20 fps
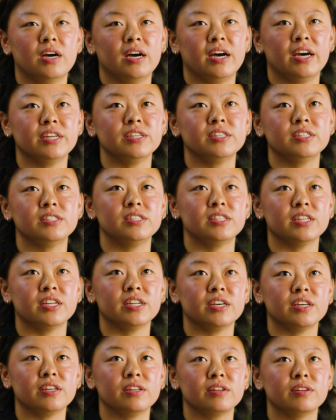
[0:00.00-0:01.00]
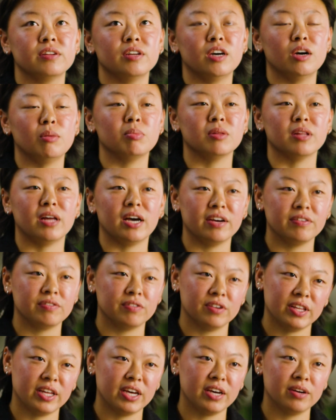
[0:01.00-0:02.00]
I didn't apply
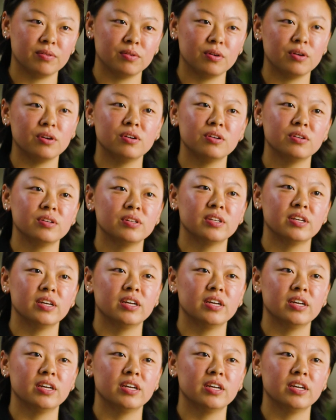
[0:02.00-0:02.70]
for that role,